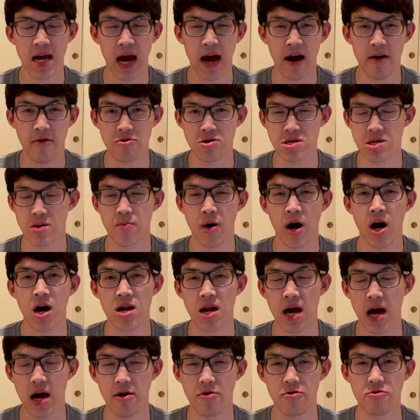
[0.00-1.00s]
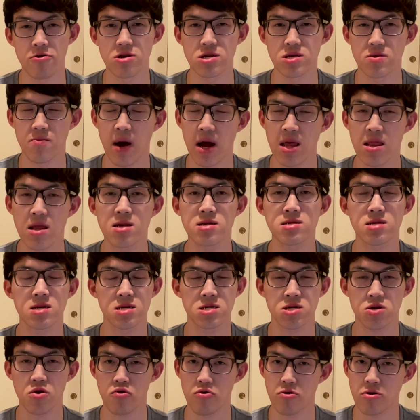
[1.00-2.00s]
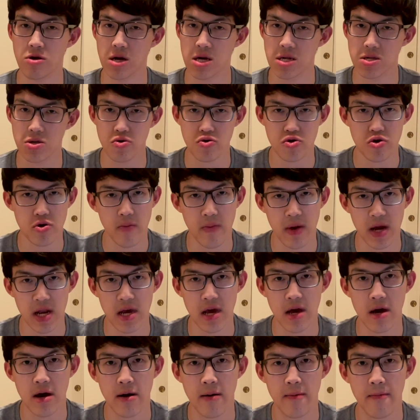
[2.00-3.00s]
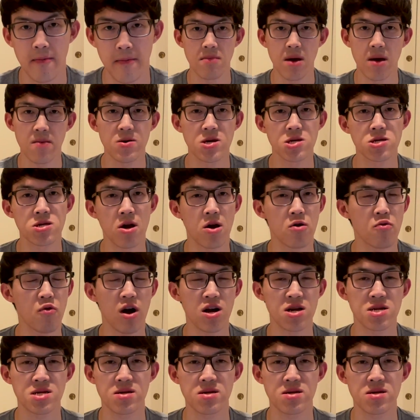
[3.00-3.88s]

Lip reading: hours upon hours mindlessly scrolling on social media. Maybe you start watching